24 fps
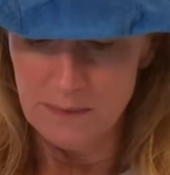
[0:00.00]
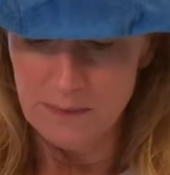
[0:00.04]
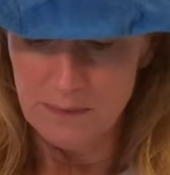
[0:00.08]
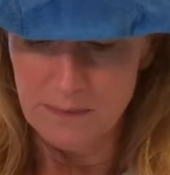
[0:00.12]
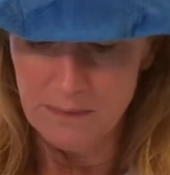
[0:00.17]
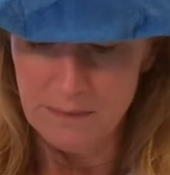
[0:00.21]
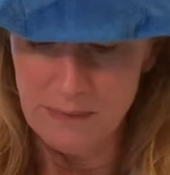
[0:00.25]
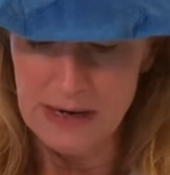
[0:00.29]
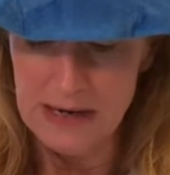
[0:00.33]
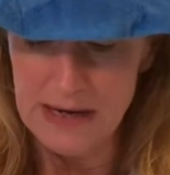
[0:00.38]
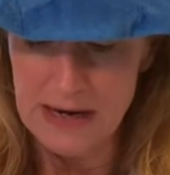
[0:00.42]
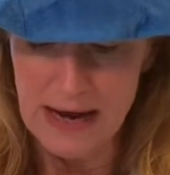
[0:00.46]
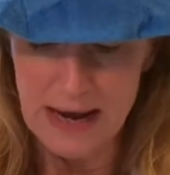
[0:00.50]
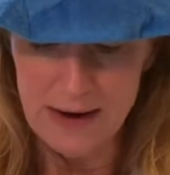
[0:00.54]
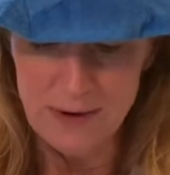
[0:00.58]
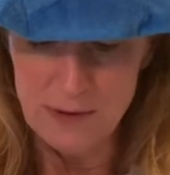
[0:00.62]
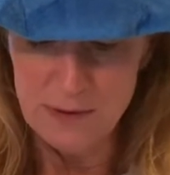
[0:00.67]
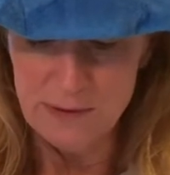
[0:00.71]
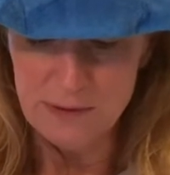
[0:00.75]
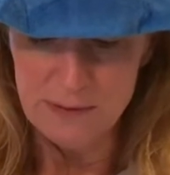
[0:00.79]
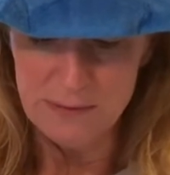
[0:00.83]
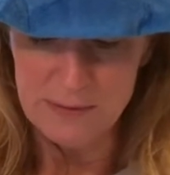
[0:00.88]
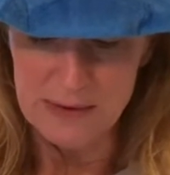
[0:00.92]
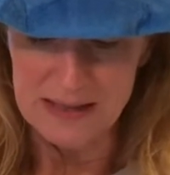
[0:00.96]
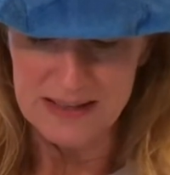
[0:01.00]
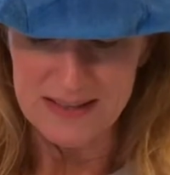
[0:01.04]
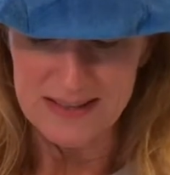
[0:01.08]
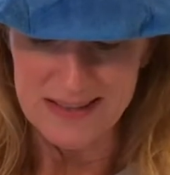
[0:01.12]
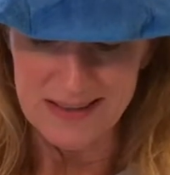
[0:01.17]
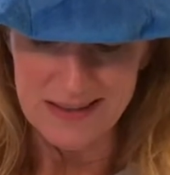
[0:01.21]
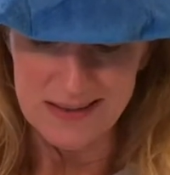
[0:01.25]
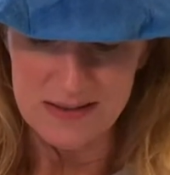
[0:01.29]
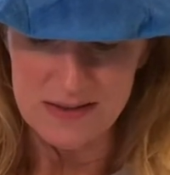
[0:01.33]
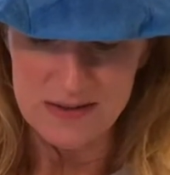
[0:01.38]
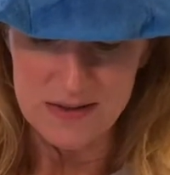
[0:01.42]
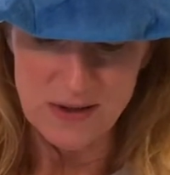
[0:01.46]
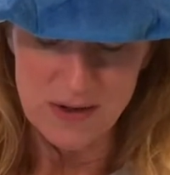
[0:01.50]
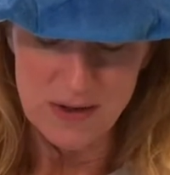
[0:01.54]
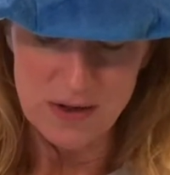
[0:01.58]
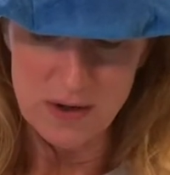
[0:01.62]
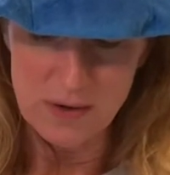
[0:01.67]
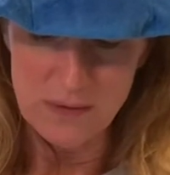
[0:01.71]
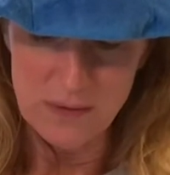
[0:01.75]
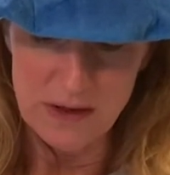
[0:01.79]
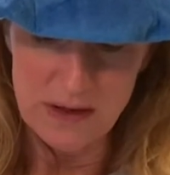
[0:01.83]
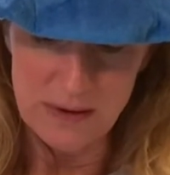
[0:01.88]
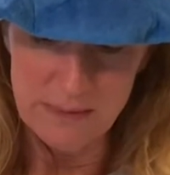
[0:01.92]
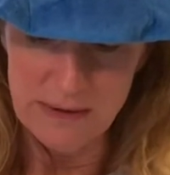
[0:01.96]
but not over mix it. So you
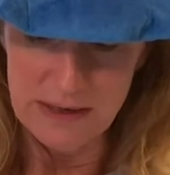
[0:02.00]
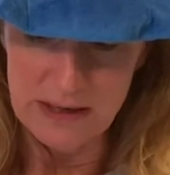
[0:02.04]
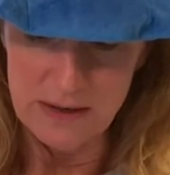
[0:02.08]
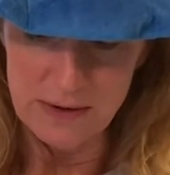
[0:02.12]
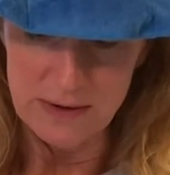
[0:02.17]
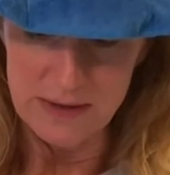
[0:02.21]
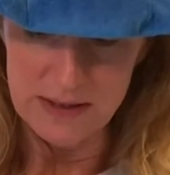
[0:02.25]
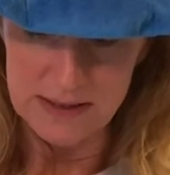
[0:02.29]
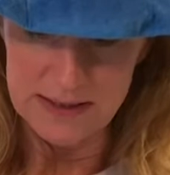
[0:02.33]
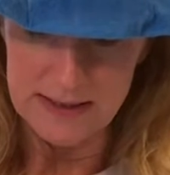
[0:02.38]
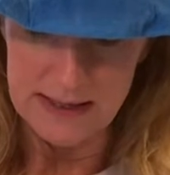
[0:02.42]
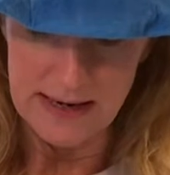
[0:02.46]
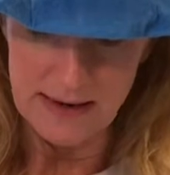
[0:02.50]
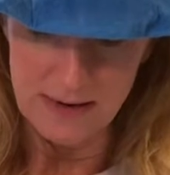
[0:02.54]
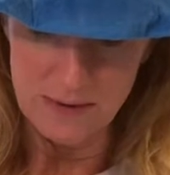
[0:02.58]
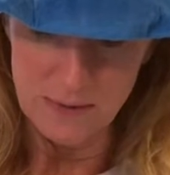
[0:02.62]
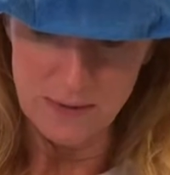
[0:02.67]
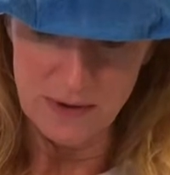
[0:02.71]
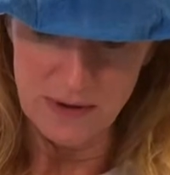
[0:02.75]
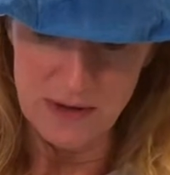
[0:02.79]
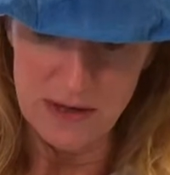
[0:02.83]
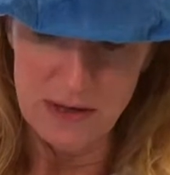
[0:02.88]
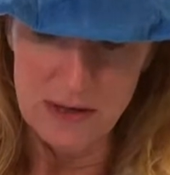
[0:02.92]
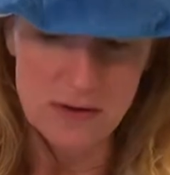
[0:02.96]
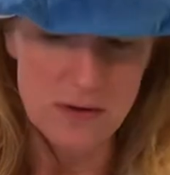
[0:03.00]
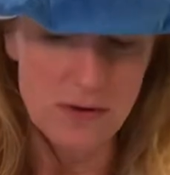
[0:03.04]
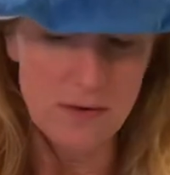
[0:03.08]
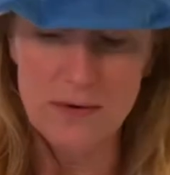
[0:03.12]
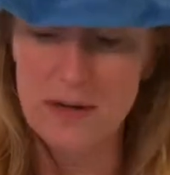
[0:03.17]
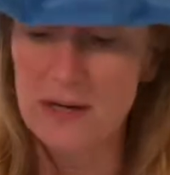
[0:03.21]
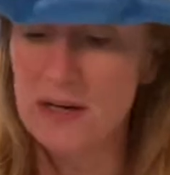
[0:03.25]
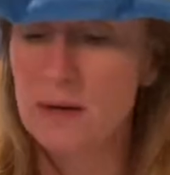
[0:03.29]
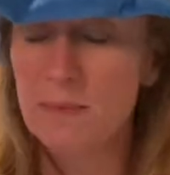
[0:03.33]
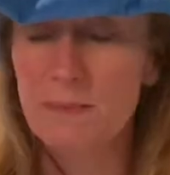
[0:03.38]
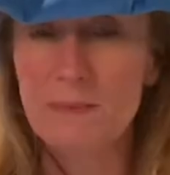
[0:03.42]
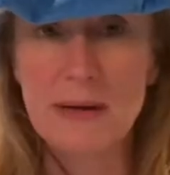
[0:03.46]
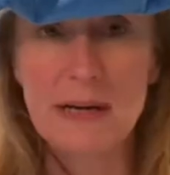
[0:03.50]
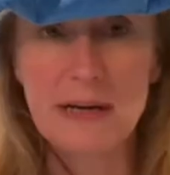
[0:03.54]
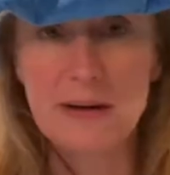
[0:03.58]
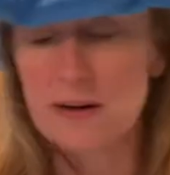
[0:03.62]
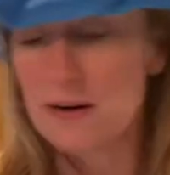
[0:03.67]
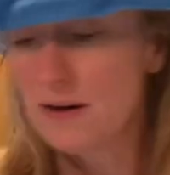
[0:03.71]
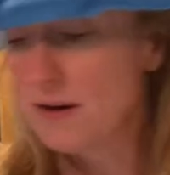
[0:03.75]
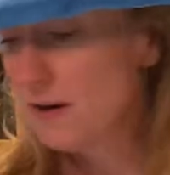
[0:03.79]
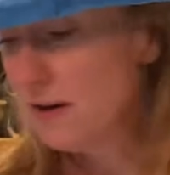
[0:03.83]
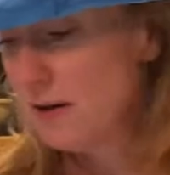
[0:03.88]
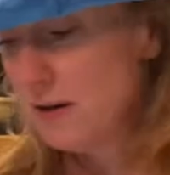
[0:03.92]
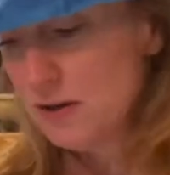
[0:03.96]
don't wanna be going to town with it. You don't need a
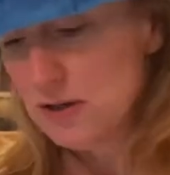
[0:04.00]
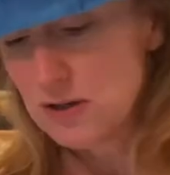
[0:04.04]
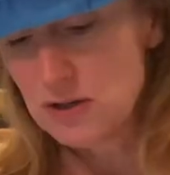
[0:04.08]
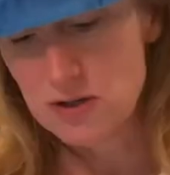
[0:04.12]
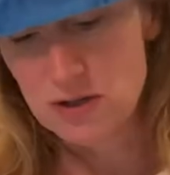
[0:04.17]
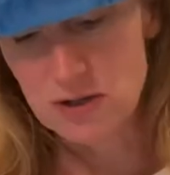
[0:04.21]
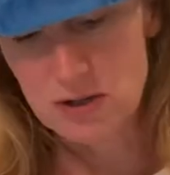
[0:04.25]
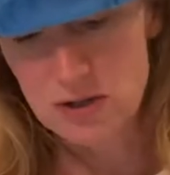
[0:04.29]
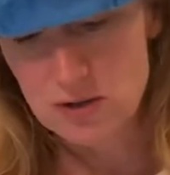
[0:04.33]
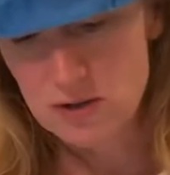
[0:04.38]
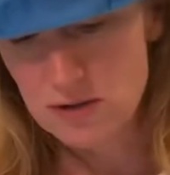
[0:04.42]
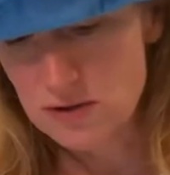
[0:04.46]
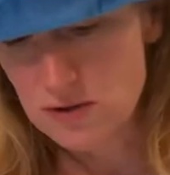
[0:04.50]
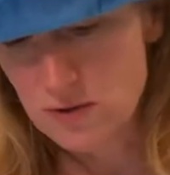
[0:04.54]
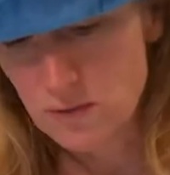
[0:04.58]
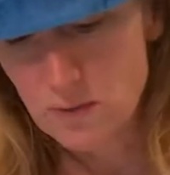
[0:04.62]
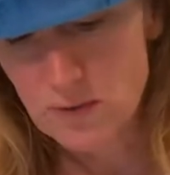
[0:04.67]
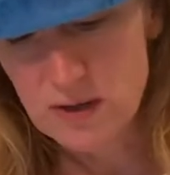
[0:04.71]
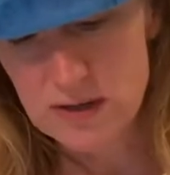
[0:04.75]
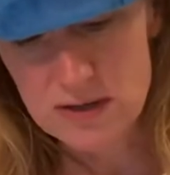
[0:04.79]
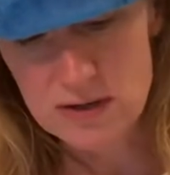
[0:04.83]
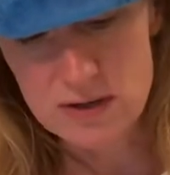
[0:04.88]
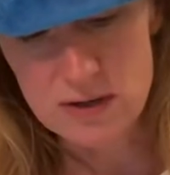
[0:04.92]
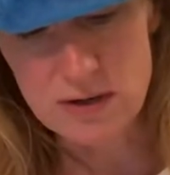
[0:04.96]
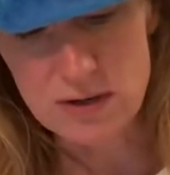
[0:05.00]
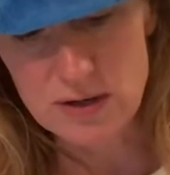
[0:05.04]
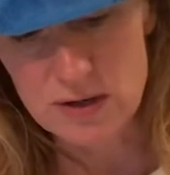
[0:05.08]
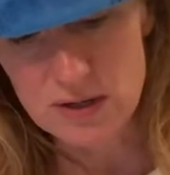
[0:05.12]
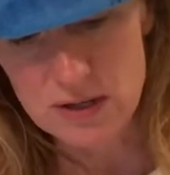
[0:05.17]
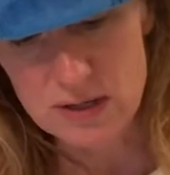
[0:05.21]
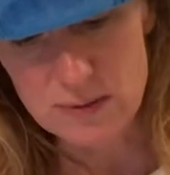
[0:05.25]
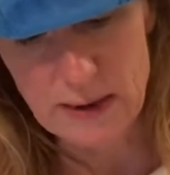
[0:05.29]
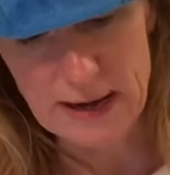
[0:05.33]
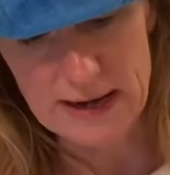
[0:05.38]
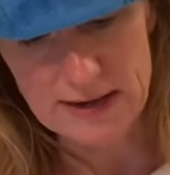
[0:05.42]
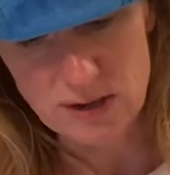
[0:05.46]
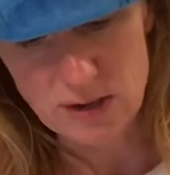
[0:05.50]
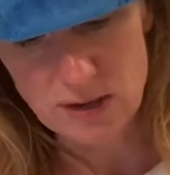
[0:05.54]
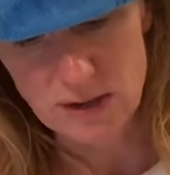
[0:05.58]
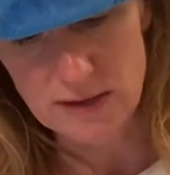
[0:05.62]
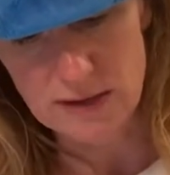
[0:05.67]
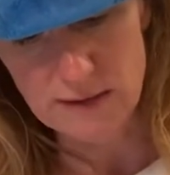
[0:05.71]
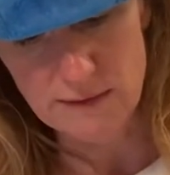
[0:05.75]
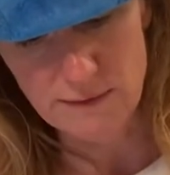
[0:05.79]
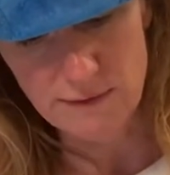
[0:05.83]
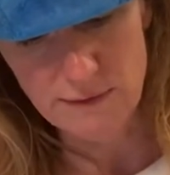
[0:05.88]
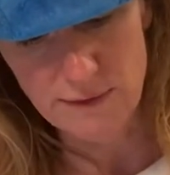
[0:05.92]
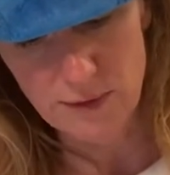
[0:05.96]
beater. You can just use a whisk or a spatula
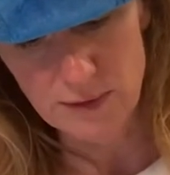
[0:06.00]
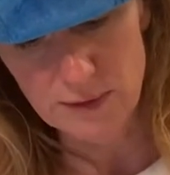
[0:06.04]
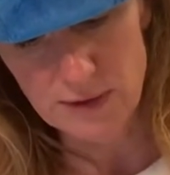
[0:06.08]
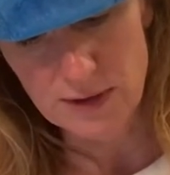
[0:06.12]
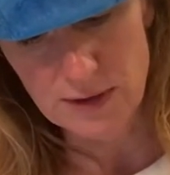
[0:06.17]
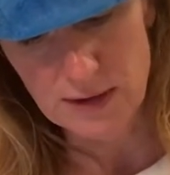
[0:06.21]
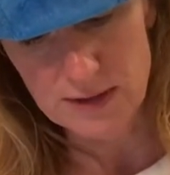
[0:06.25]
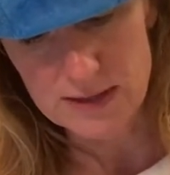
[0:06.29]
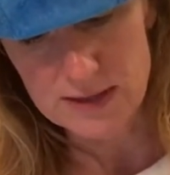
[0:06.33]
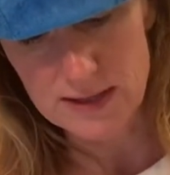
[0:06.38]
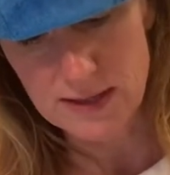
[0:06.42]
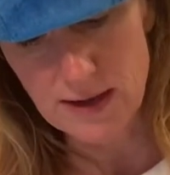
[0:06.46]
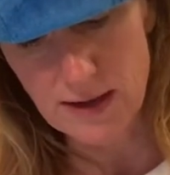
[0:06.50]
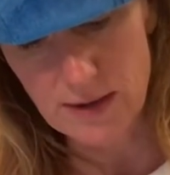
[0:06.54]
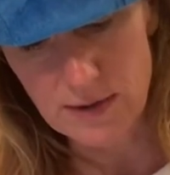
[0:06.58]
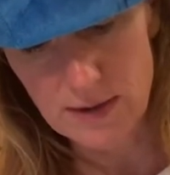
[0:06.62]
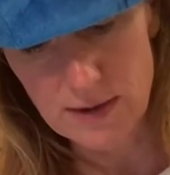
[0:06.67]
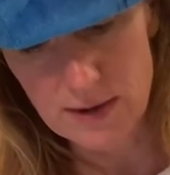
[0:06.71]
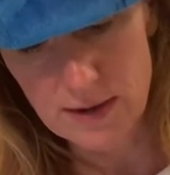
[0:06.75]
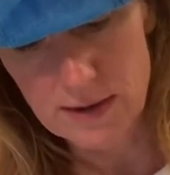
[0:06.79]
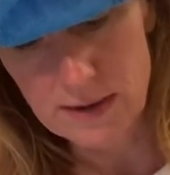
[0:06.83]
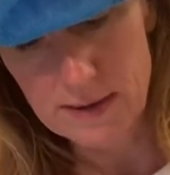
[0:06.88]
and fold it all together.